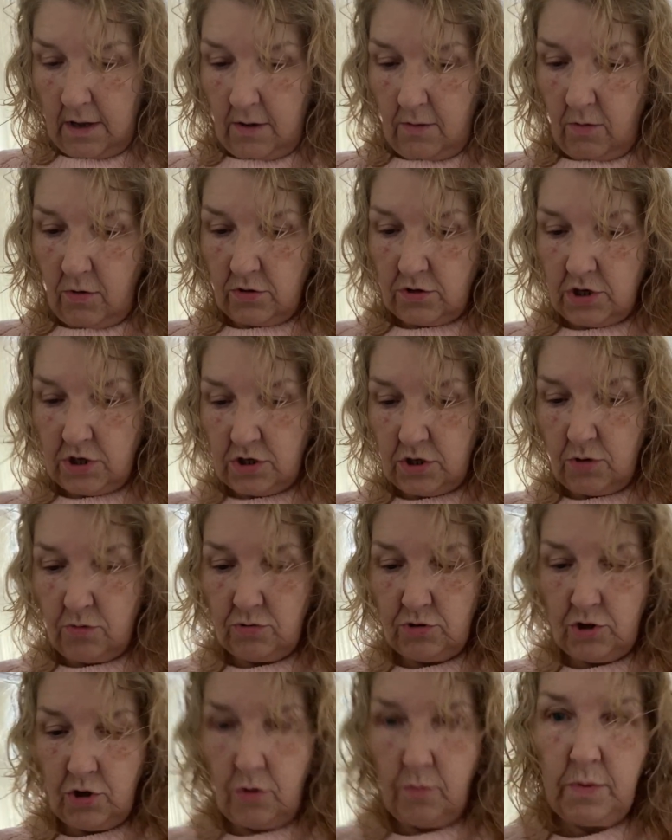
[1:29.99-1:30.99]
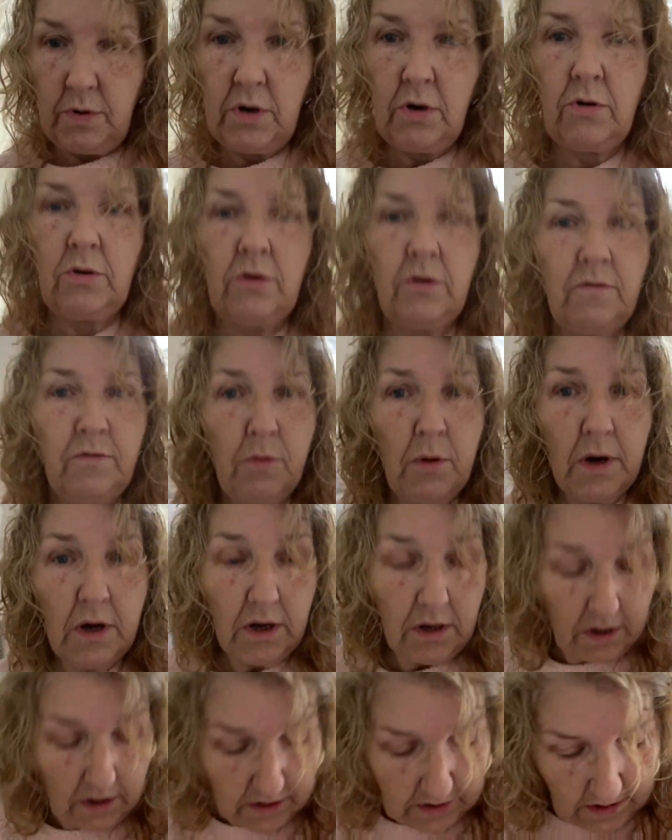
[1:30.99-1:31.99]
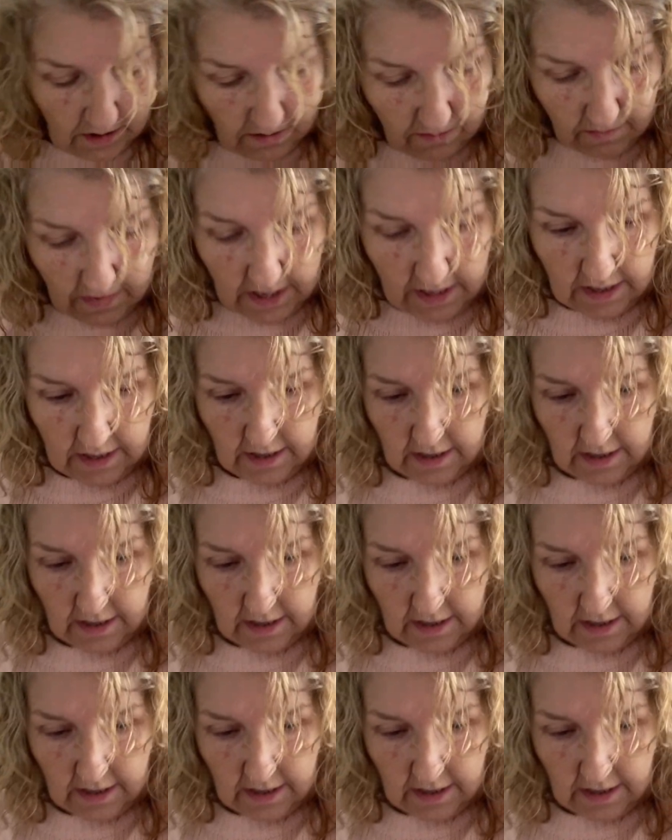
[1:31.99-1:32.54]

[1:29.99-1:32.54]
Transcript: watching YouTube and not enough work, don't we?